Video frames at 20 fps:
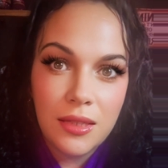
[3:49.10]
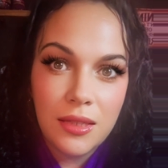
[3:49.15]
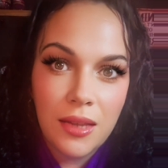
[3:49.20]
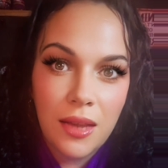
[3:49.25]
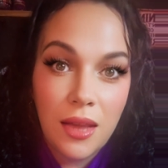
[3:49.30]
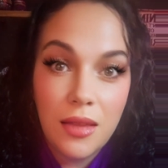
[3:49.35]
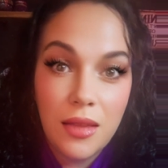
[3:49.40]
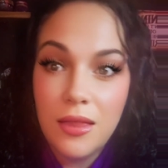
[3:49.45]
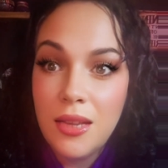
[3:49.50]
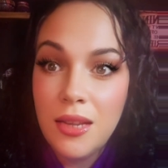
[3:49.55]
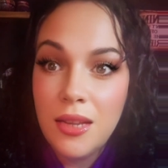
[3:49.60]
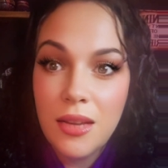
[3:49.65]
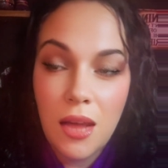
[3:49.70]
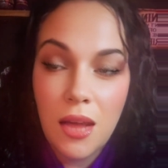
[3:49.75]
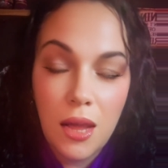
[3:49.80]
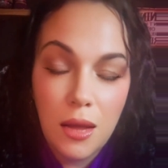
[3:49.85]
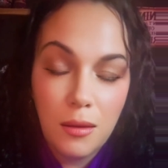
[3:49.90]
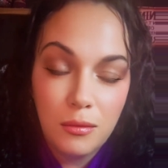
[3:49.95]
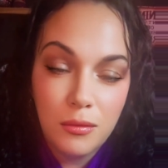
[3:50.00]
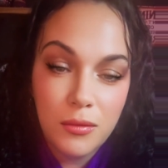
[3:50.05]
and they
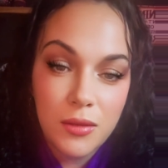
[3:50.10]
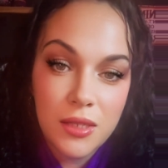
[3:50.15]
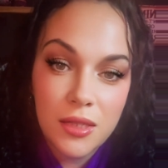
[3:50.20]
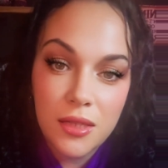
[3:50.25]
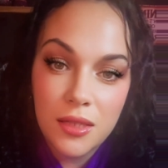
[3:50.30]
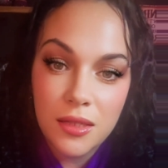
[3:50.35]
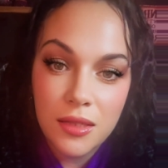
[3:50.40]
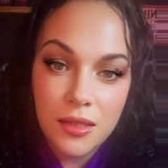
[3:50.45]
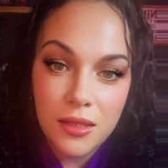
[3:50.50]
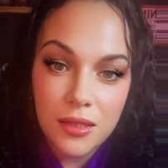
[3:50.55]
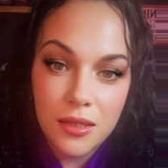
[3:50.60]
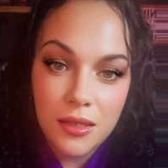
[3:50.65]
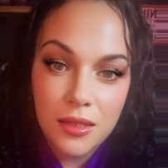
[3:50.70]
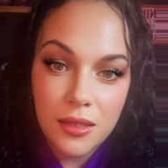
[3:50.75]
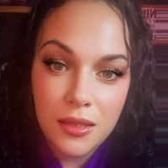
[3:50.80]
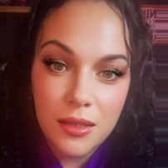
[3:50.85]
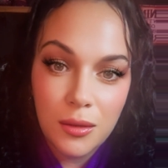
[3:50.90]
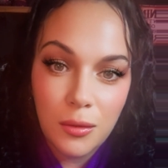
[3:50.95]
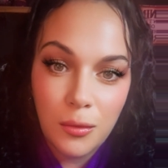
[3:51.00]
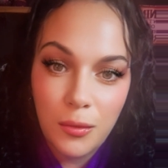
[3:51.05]
camped
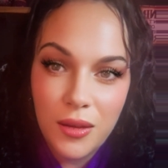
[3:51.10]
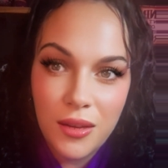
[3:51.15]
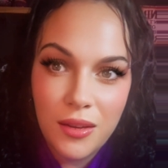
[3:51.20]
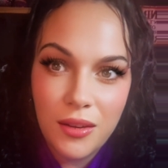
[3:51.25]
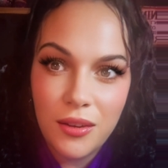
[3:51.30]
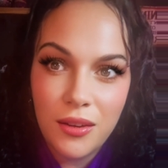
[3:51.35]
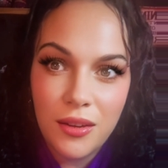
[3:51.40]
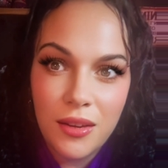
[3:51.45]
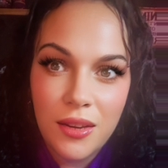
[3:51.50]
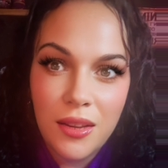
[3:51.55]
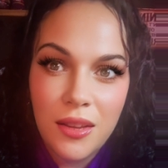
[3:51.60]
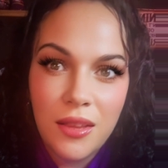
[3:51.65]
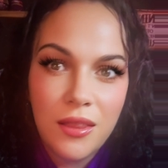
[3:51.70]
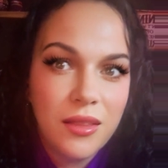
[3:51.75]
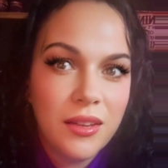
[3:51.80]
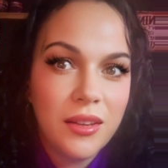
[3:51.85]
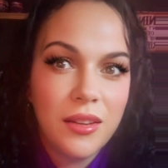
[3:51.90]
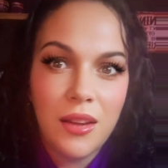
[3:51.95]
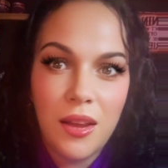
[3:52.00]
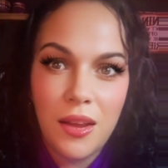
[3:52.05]
where the
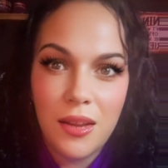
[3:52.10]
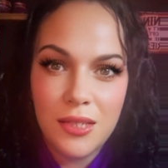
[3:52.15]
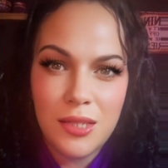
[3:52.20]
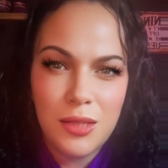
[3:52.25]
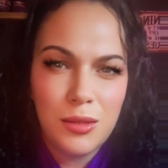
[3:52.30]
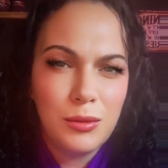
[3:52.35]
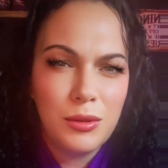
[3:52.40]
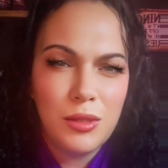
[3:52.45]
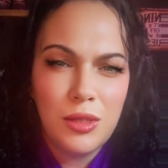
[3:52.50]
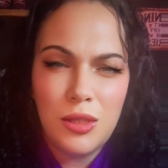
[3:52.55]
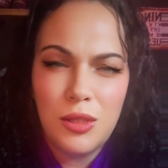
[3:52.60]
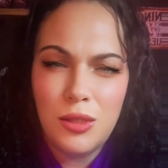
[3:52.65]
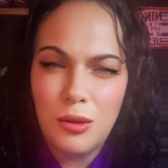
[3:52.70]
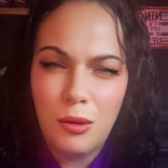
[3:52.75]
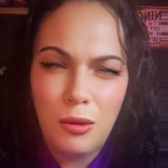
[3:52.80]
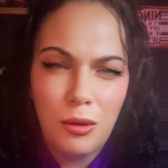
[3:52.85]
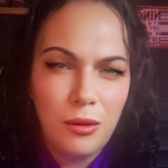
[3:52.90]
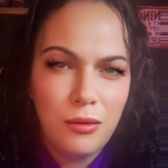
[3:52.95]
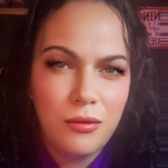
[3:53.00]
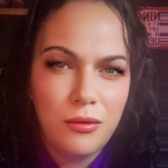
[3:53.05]
grass was
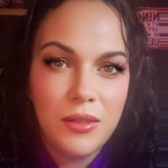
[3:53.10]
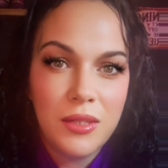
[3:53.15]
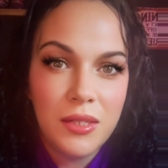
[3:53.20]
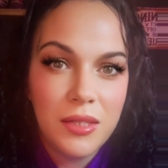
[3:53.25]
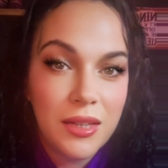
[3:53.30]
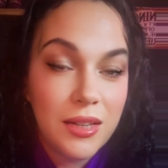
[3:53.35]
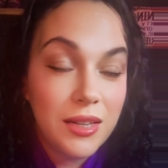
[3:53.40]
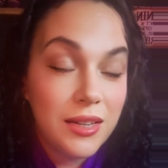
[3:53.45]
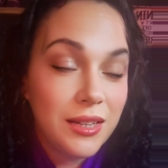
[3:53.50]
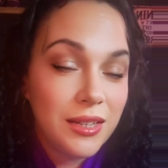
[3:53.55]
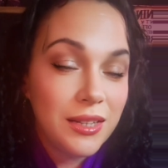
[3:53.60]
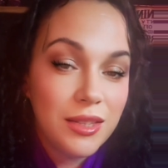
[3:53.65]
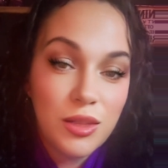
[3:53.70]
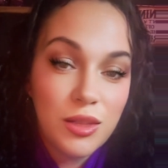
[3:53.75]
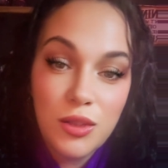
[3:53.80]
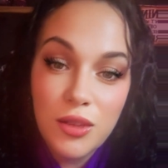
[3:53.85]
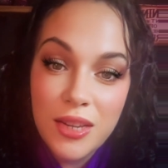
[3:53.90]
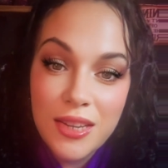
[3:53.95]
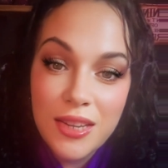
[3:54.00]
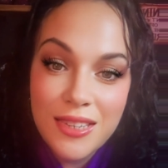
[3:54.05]
soft and
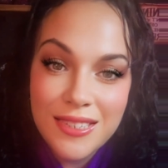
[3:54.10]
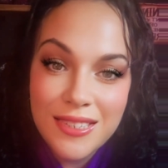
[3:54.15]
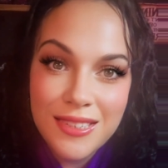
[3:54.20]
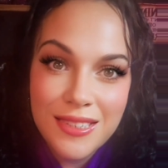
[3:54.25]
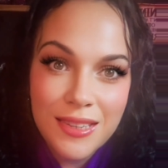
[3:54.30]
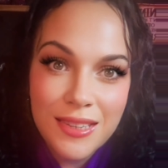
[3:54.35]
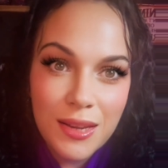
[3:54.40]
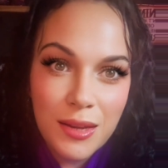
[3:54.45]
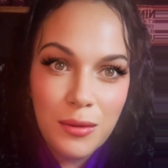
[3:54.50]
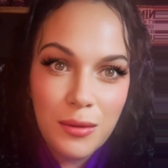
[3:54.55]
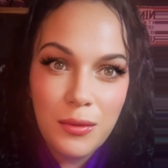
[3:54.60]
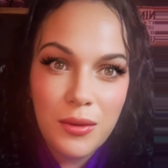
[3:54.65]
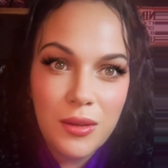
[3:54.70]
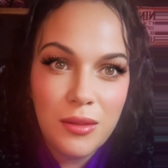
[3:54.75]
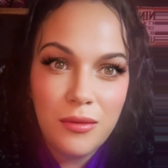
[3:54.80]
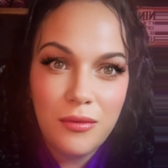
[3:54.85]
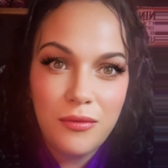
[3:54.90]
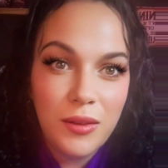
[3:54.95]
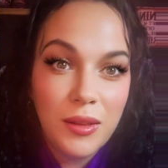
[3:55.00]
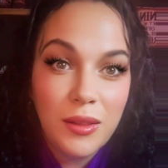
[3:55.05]
traded where the
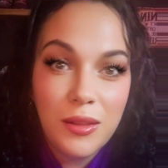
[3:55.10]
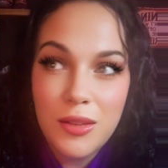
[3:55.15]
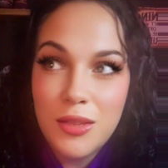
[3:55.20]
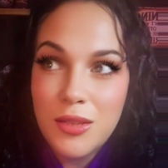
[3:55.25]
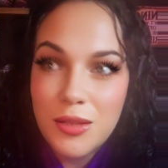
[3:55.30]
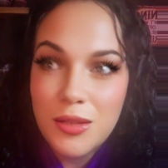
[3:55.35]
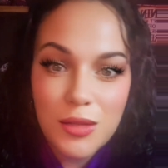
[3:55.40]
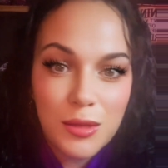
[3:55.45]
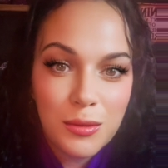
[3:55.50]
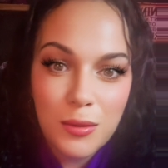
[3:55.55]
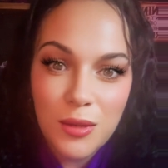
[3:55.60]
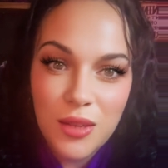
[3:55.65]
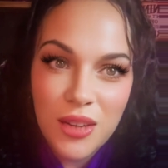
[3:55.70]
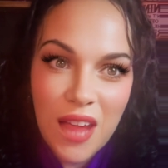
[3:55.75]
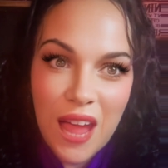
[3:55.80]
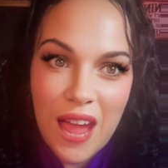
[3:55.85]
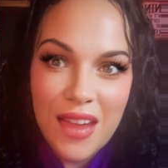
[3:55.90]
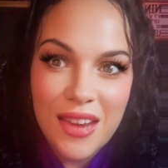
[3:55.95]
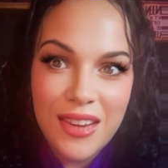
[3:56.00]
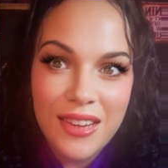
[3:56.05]
villagers were
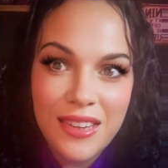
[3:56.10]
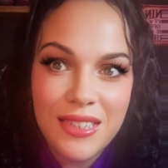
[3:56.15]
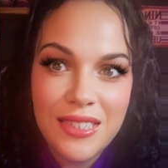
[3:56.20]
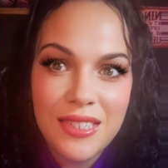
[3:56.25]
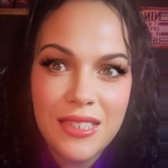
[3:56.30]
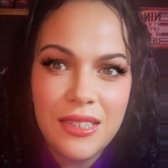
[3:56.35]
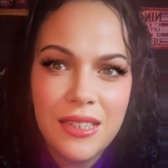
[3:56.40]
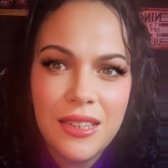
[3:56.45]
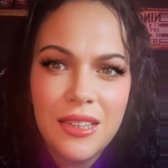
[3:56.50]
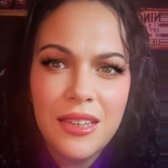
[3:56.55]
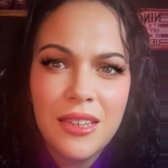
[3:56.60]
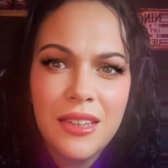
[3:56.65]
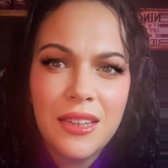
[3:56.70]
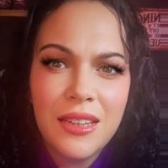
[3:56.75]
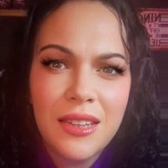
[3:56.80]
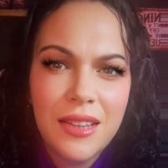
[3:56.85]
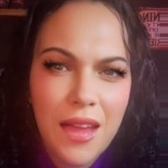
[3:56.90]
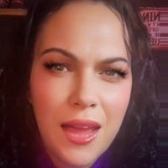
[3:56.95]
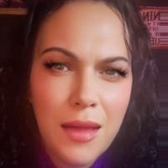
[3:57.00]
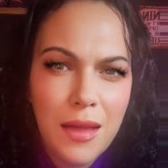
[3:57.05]
kind and
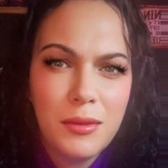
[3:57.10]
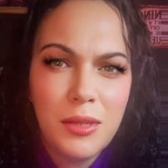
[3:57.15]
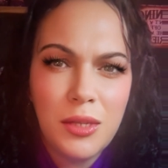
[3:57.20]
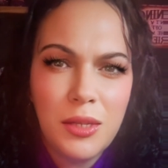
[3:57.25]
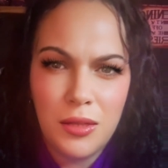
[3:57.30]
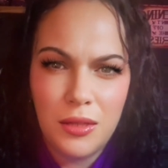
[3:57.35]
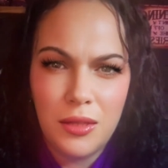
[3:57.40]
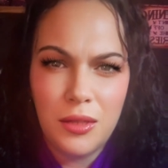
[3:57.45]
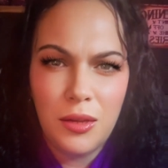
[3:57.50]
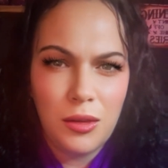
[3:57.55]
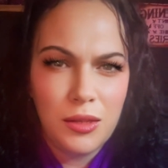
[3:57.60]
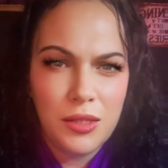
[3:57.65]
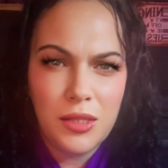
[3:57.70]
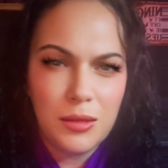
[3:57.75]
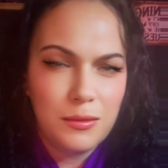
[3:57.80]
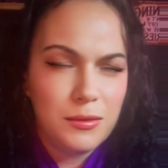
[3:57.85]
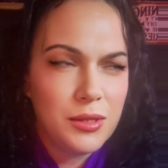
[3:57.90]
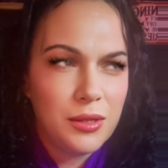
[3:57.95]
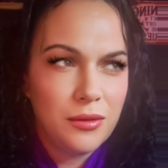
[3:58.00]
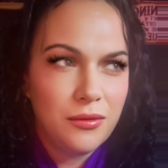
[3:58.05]
kept to the
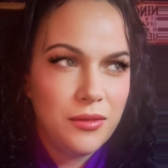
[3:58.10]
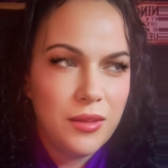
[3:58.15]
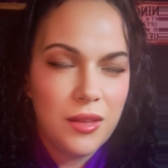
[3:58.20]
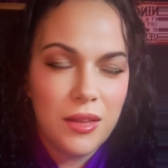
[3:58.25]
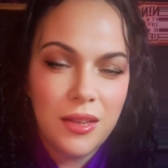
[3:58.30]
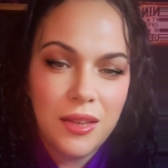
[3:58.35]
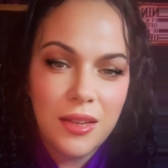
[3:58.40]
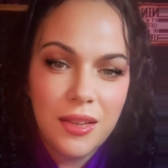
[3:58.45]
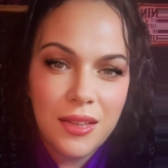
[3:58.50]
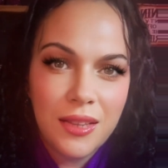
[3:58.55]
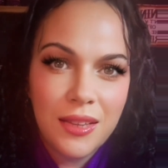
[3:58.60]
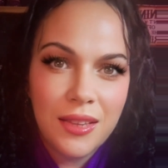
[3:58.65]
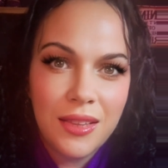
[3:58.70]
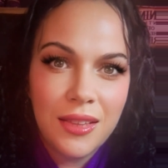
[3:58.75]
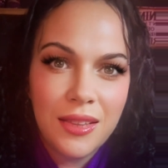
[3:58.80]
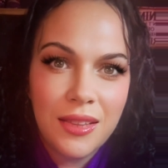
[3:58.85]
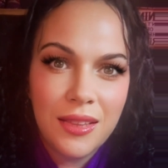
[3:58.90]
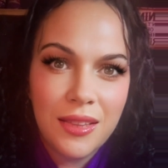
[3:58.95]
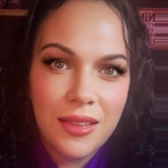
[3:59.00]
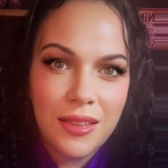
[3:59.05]
customs of the
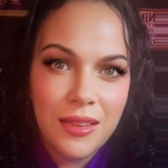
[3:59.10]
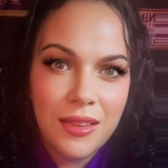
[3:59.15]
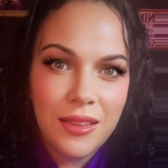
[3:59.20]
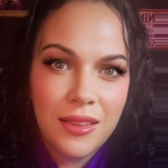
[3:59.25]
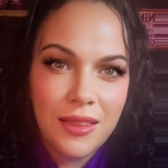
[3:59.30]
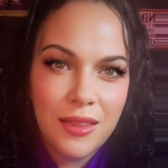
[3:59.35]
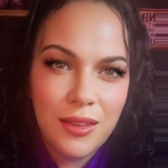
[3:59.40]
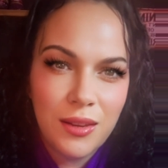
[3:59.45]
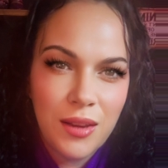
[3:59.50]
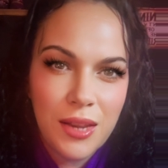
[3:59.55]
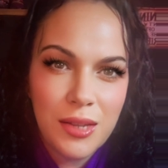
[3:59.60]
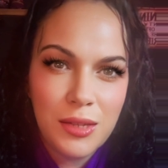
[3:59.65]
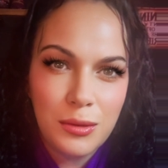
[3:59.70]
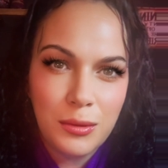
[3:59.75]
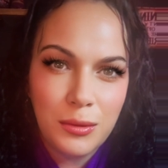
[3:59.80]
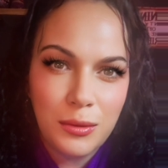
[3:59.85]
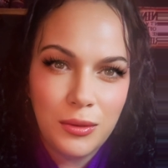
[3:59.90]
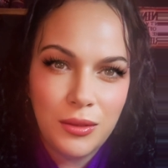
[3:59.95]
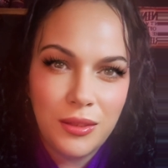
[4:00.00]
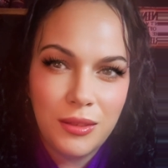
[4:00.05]

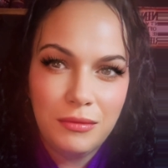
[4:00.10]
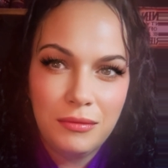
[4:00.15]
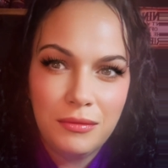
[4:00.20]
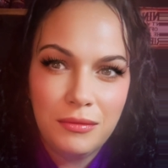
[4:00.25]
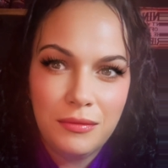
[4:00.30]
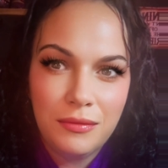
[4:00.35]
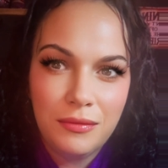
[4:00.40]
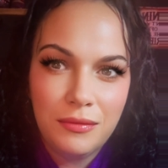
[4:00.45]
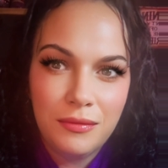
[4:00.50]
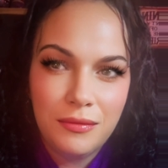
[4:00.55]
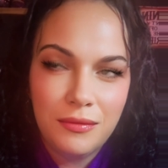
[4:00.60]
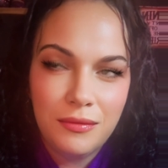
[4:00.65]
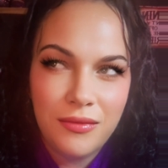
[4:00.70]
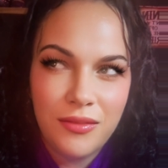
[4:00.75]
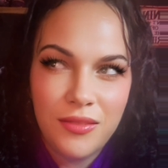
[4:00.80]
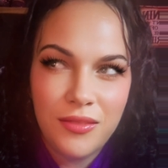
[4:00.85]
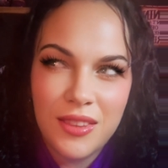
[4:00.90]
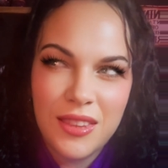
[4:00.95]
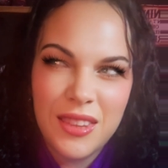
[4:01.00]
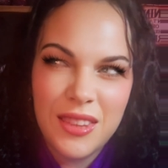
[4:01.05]
threshold,
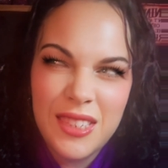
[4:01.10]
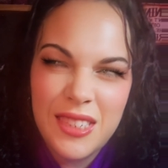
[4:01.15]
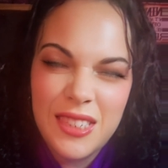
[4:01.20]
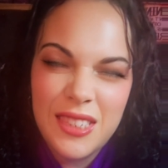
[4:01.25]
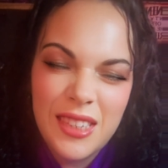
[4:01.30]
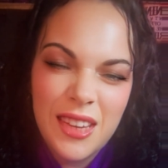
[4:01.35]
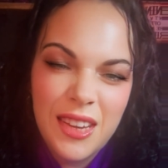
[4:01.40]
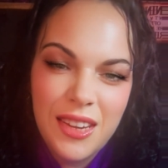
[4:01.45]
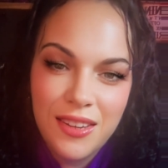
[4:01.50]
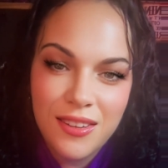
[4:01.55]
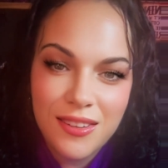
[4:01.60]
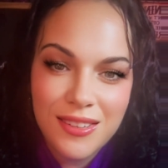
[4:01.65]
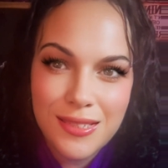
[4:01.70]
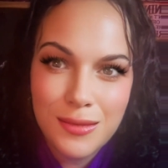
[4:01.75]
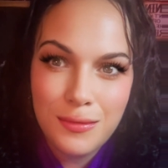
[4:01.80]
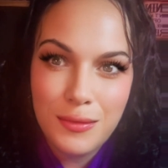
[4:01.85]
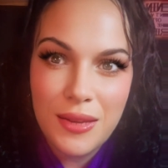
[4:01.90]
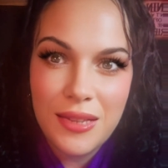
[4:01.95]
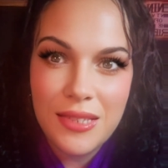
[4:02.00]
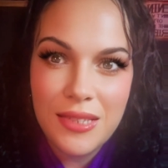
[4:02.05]
the sacred
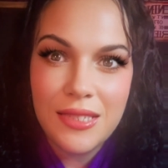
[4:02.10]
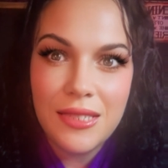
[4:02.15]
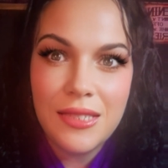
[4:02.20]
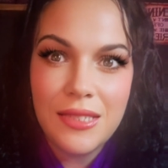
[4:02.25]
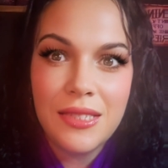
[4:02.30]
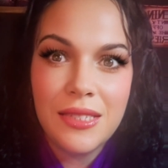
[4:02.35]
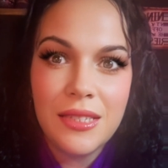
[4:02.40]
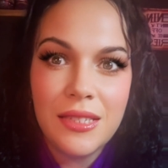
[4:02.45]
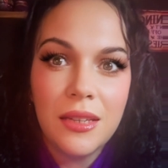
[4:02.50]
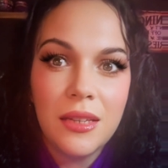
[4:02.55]
spaces